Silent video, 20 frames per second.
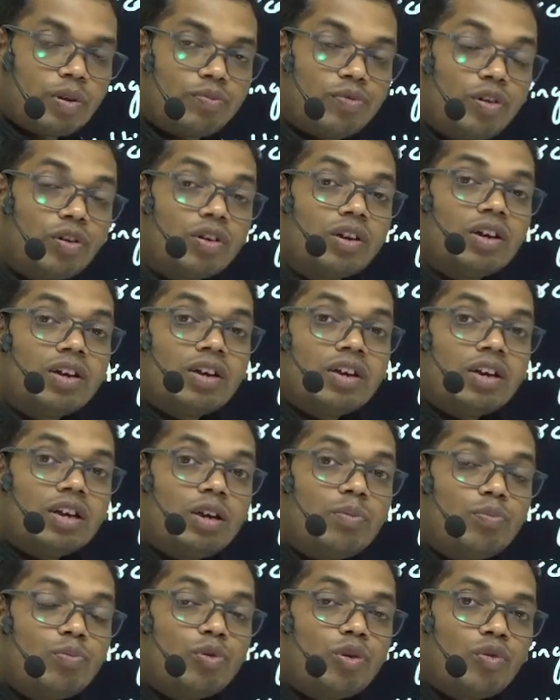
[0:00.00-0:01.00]
for
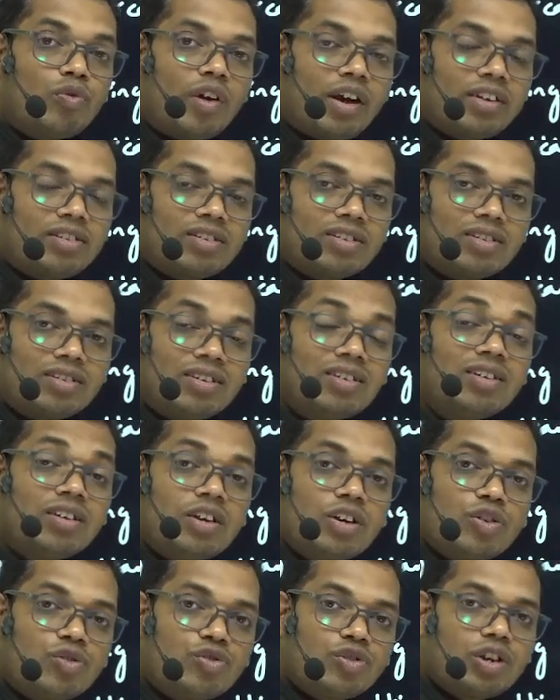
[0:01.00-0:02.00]
improvising the
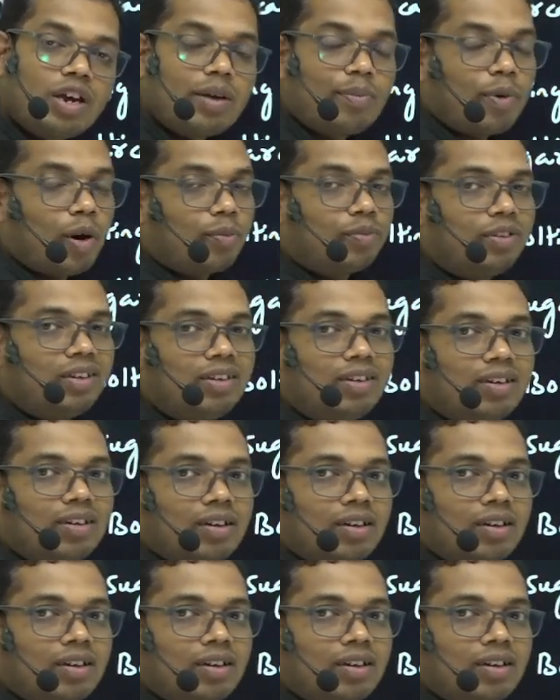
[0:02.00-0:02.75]
shape of the